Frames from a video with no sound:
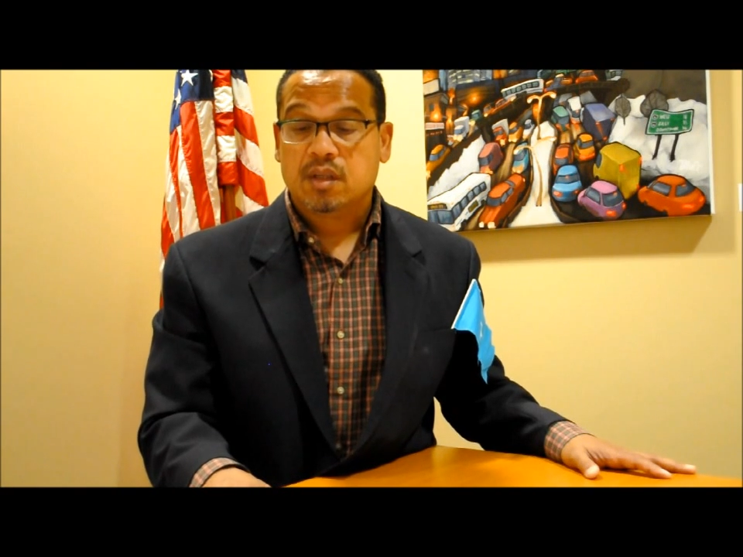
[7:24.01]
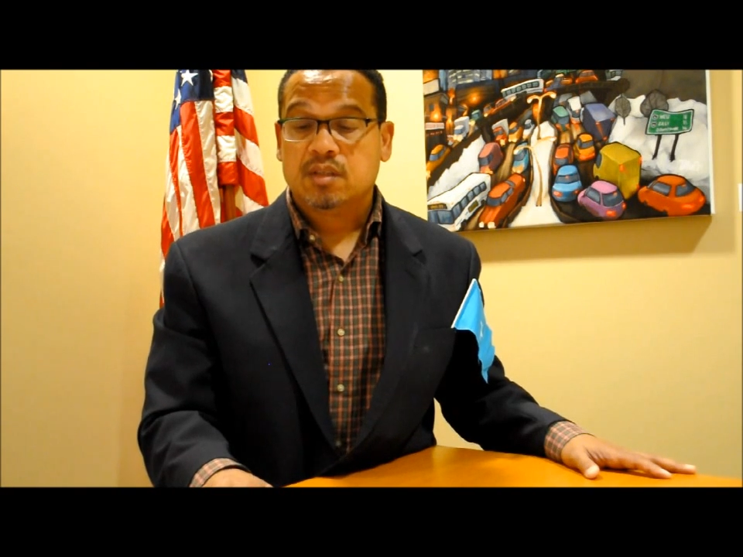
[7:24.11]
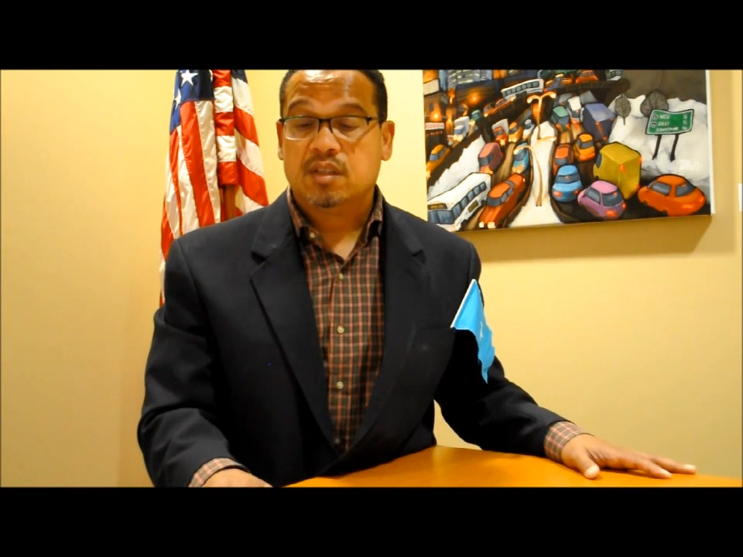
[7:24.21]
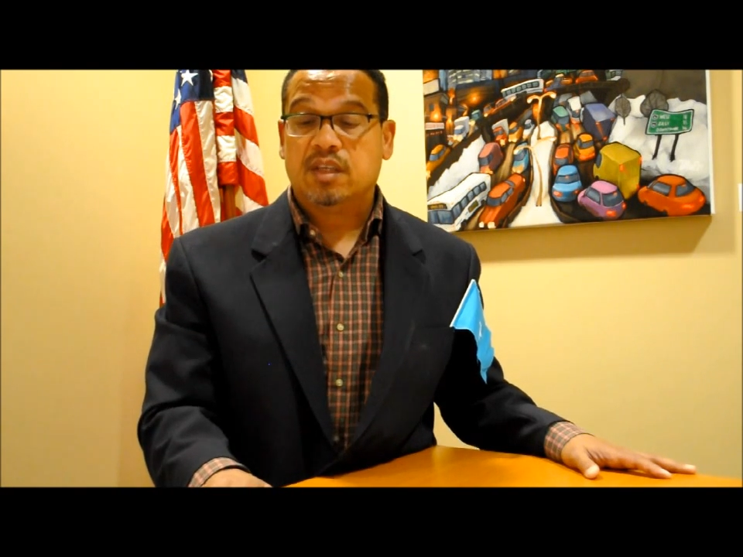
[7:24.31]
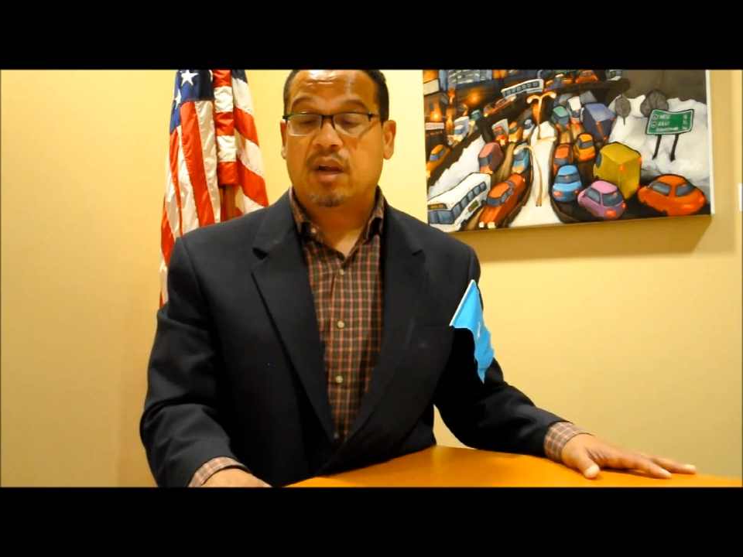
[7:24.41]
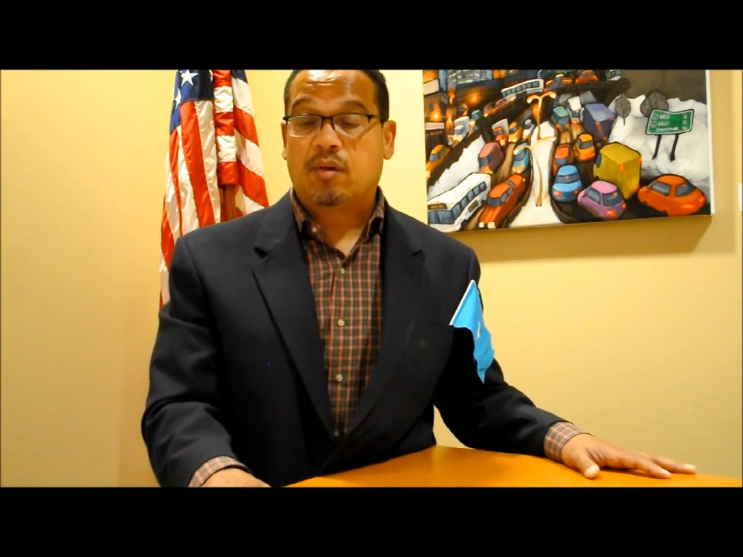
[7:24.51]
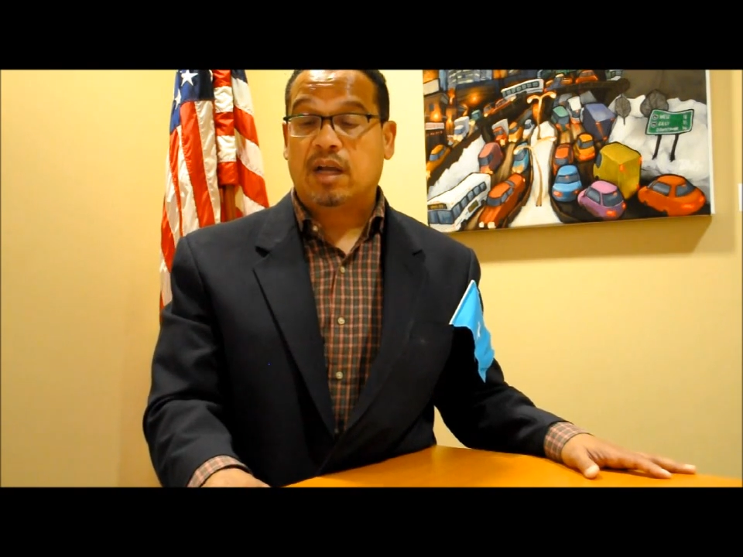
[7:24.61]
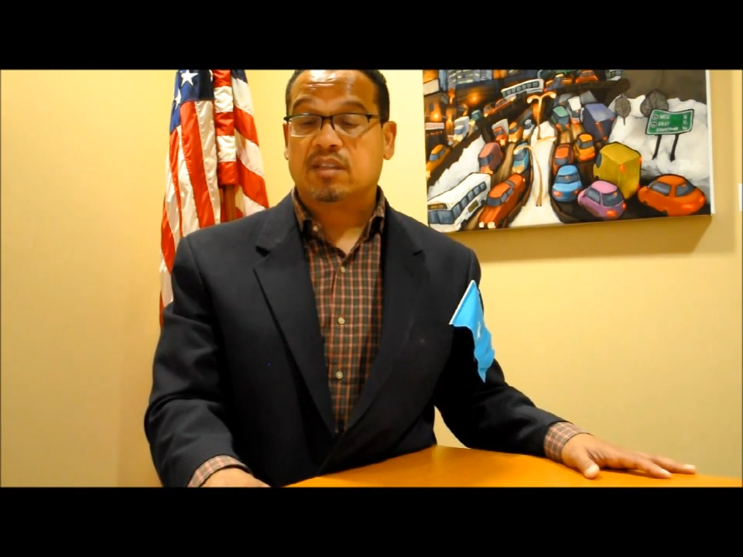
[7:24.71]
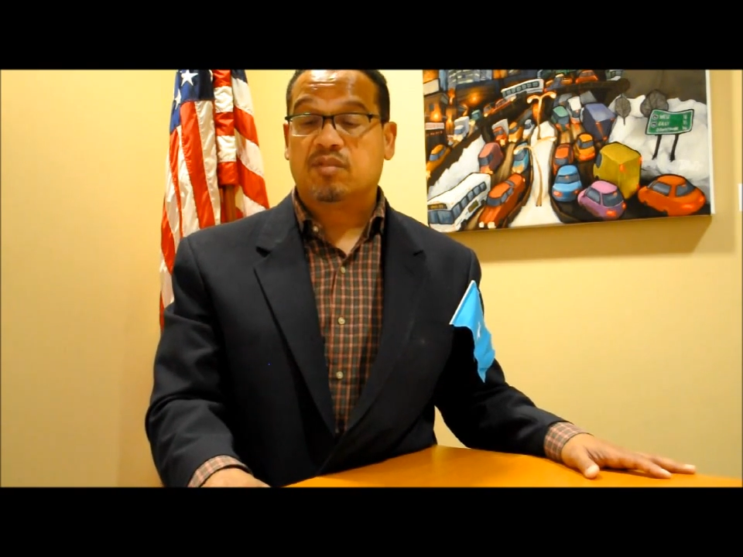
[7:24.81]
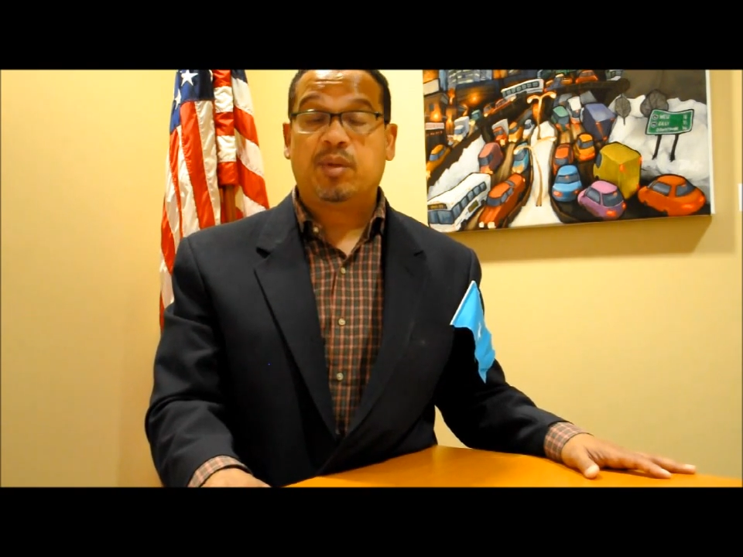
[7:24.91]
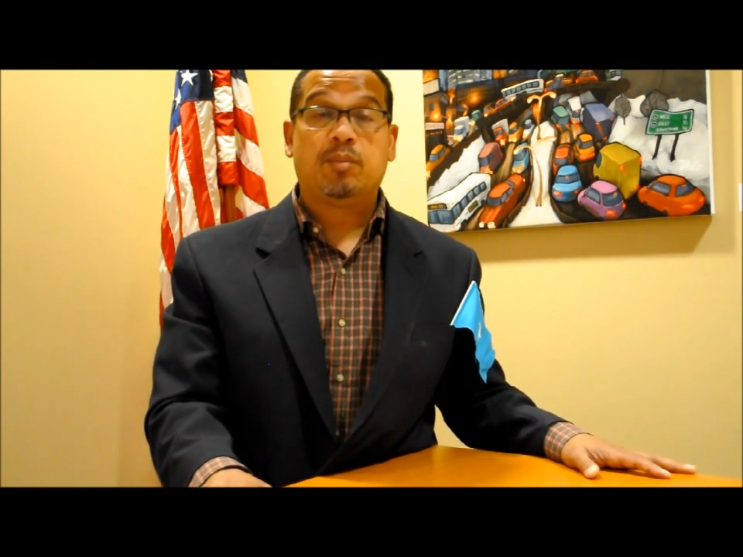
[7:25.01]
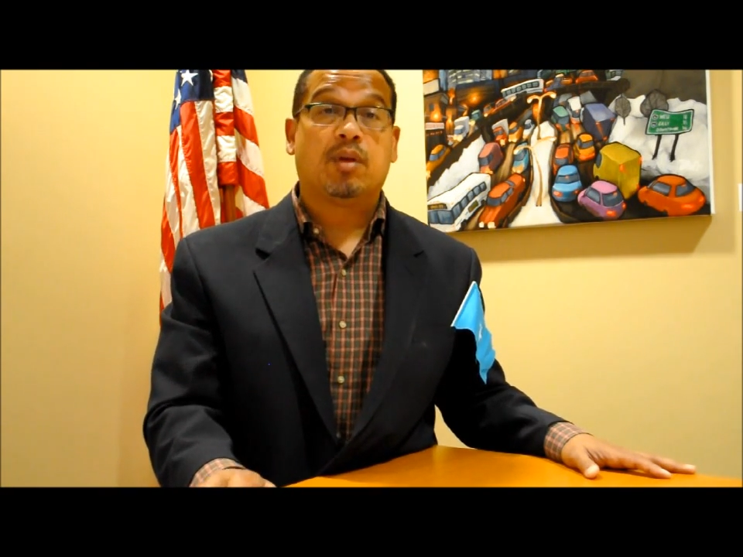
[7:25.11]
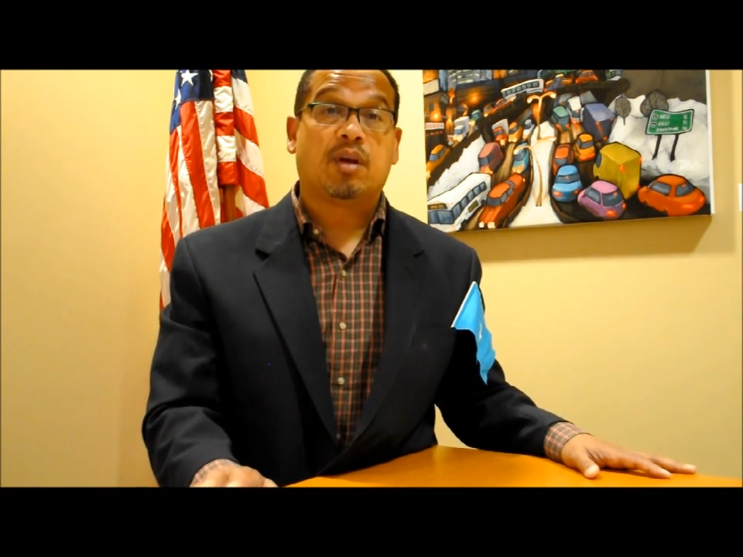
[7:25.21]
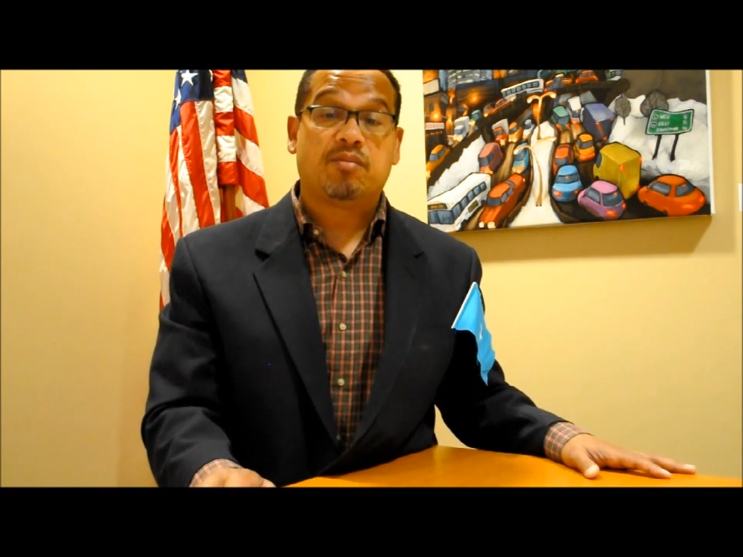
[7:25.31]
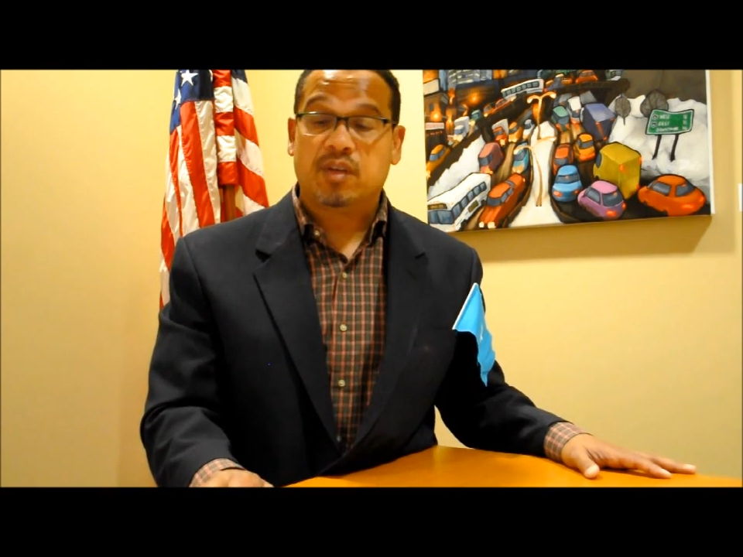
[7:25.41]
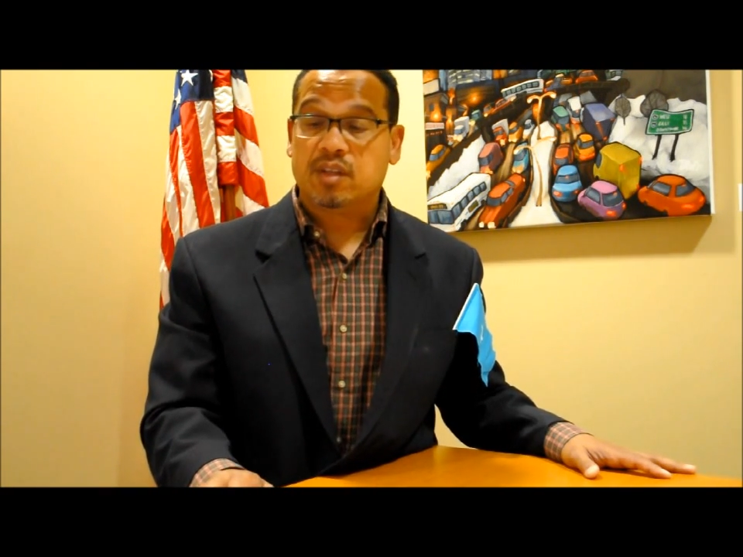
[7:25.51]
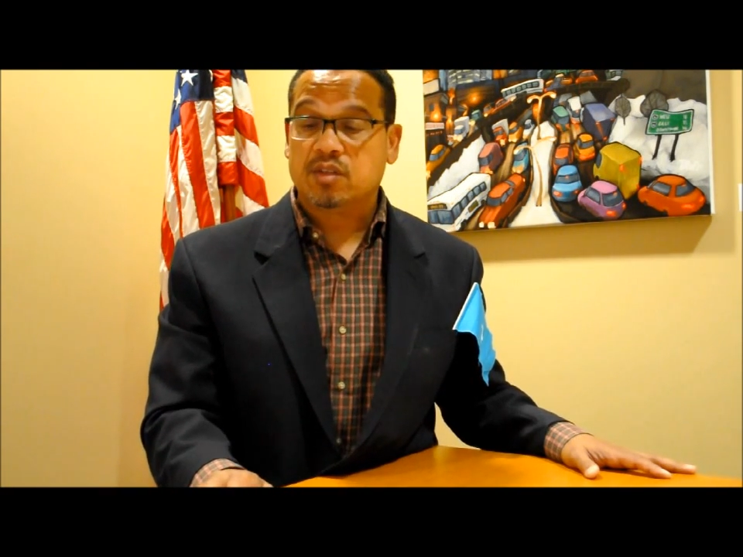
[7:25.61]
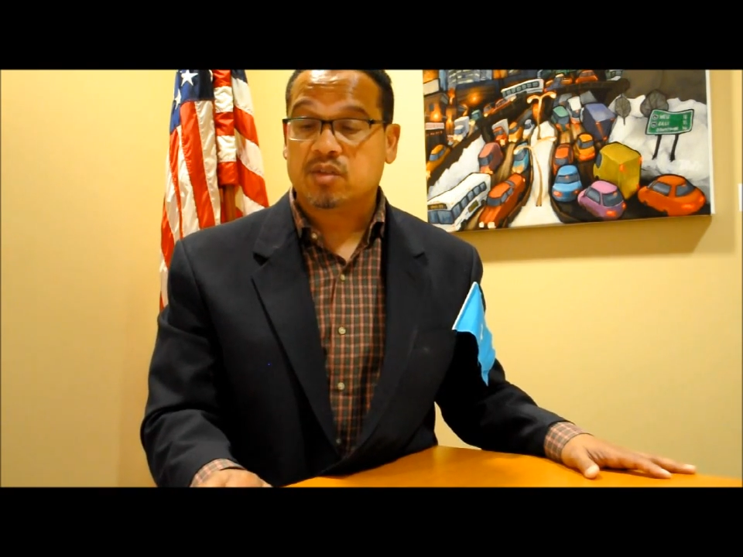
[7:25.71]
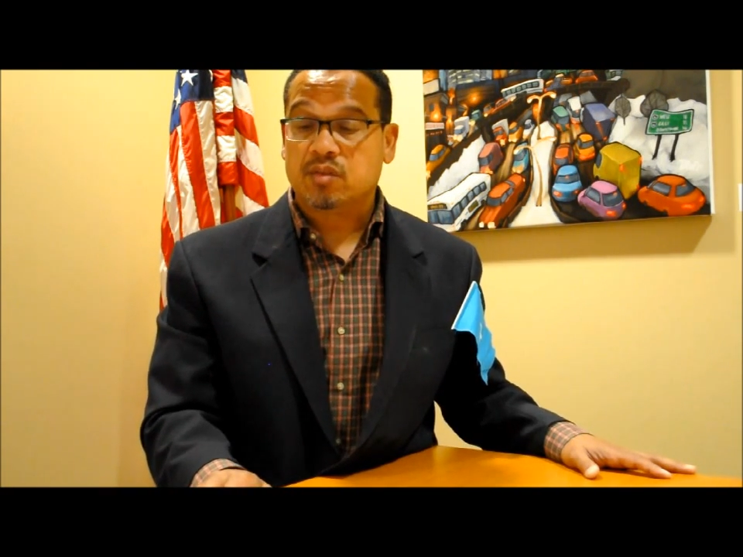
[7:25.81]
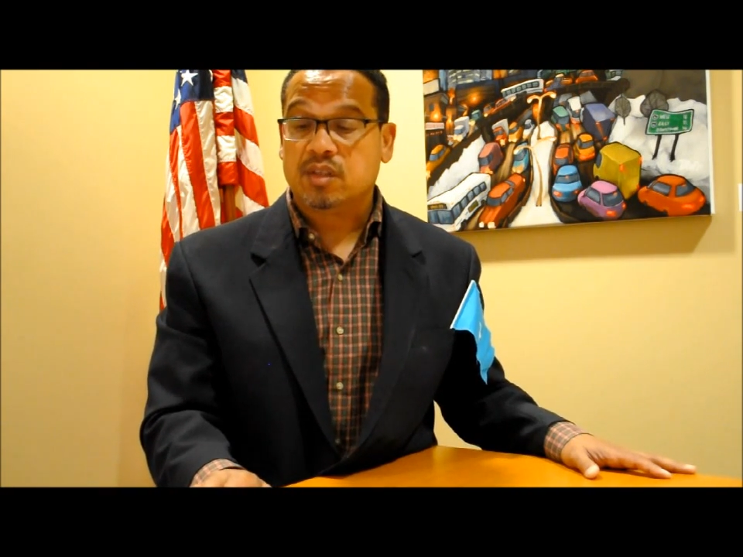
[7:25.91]
Today, crowds of people are filling the
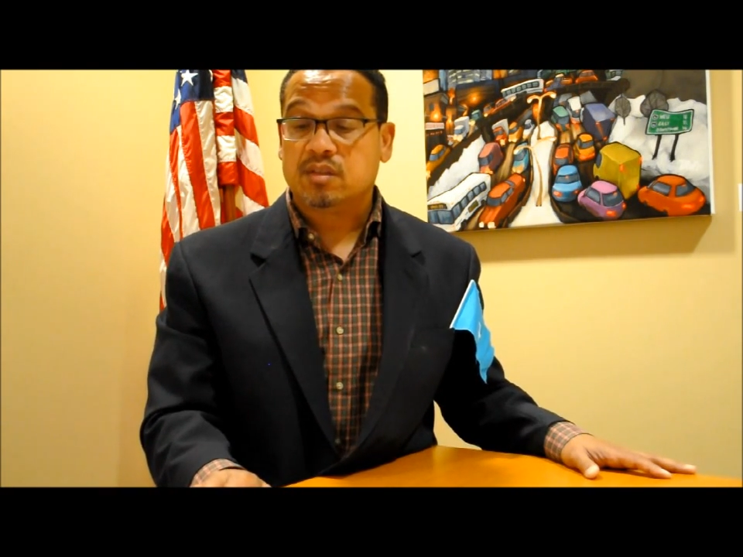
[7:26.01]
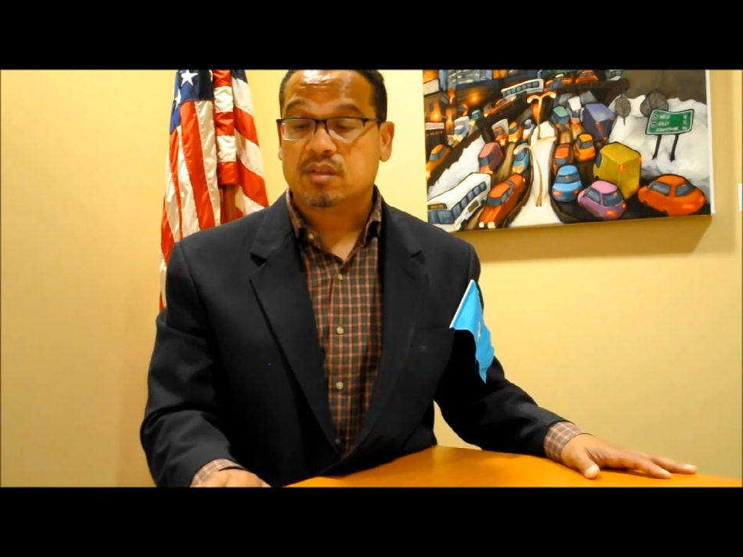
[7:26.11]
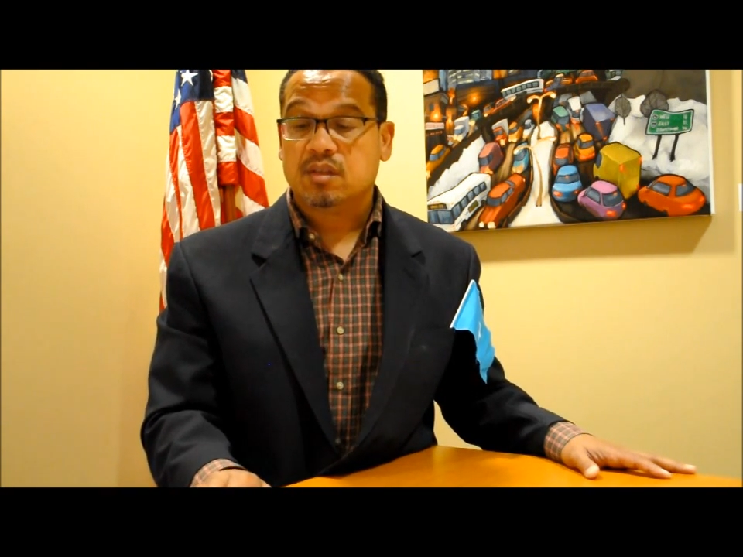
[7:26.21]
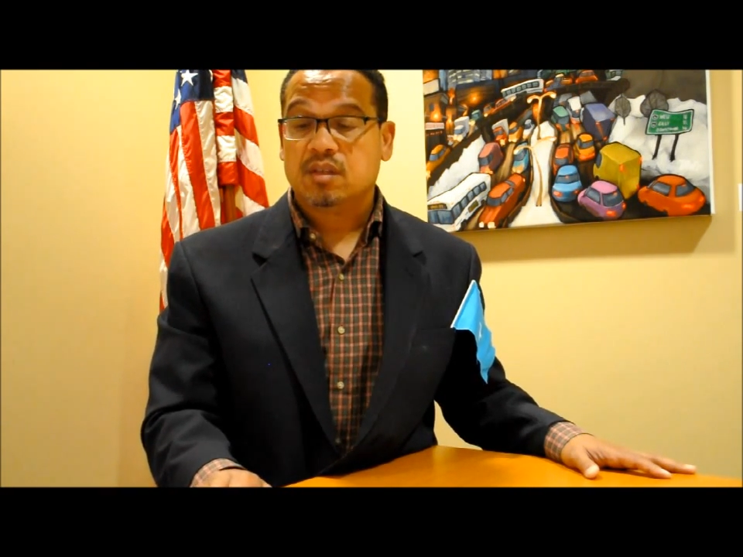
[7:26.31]
streets,